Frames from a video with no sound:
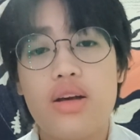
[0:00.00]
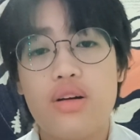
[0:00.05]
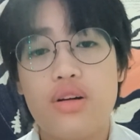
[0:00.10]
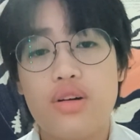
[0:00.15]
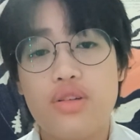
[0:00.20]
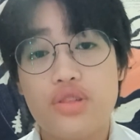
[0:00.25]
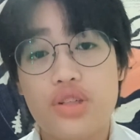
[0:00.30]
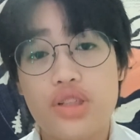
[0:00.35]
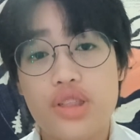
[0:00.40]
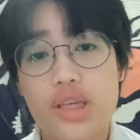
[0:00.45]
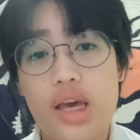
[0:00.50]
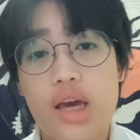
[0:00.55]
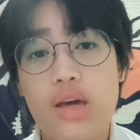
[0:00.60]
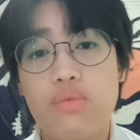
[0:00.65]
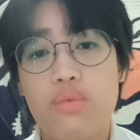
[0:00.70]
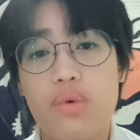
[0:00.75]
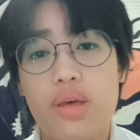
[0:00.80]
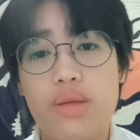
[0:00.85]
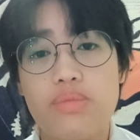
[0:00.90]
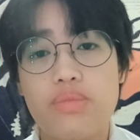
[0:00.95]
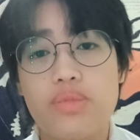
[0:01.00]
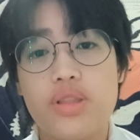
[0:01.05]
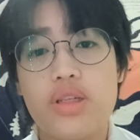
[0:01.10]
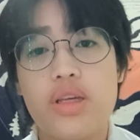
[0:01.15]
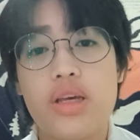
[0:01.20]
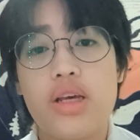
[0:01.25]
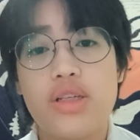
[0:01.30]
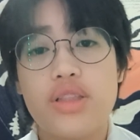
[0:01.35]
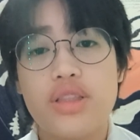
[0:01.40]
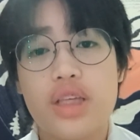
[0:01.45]
Ultrasound waves.
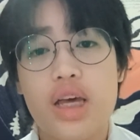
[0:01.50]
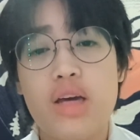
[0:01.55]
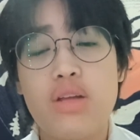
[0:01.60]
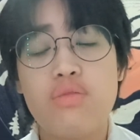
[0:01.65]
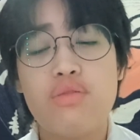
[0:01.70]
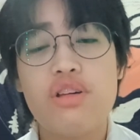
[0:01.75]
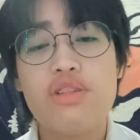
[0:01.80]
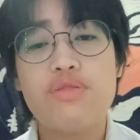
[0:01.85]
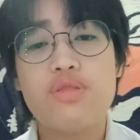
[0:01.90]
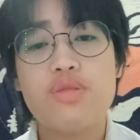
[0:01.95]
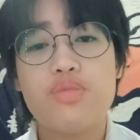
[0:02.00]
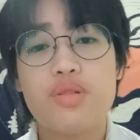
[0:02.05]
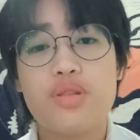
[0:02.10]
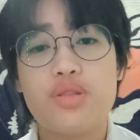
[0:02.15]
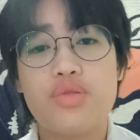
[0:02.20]
Sound waves